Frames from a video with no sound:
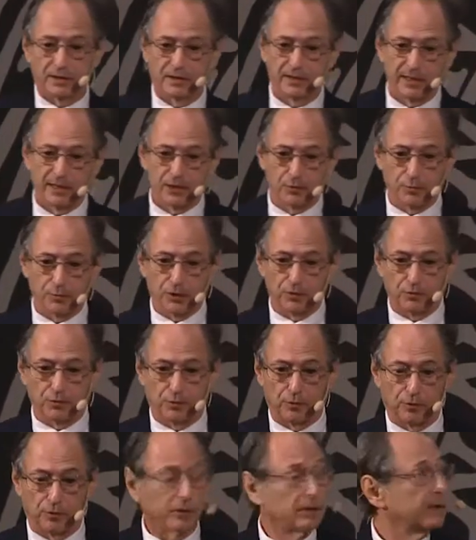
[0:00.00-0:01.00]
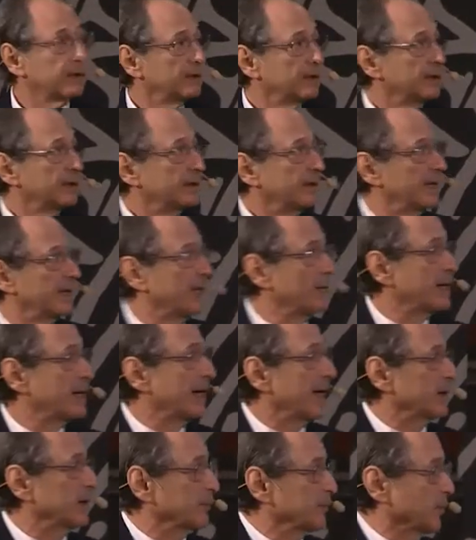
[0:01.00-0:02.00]
the Second World War in the
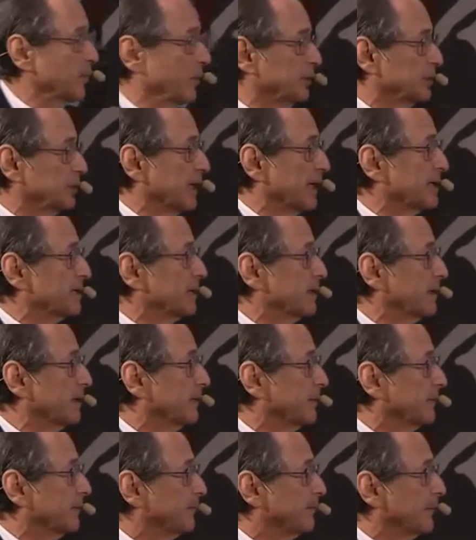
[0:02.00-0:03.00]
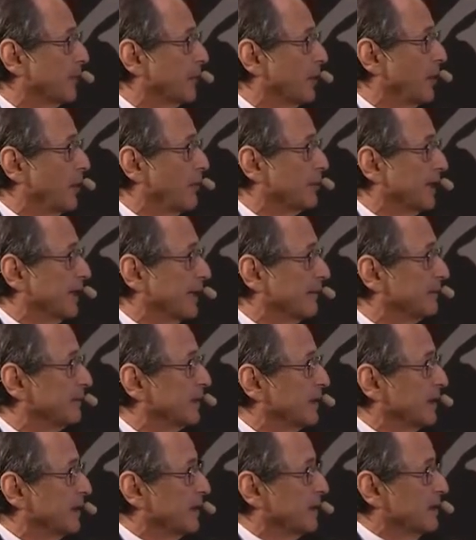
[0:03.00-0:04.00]
Manhattan Project. Okay,
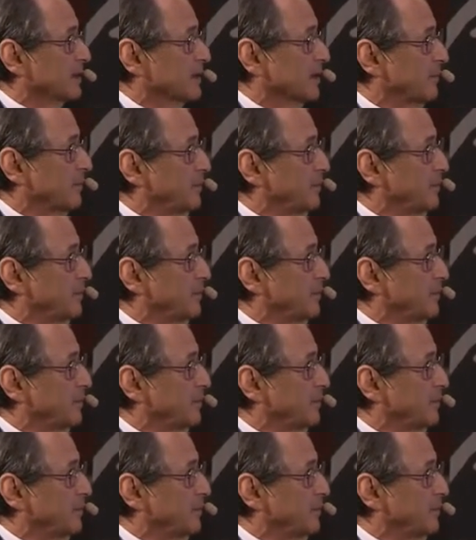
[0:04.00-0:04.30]
so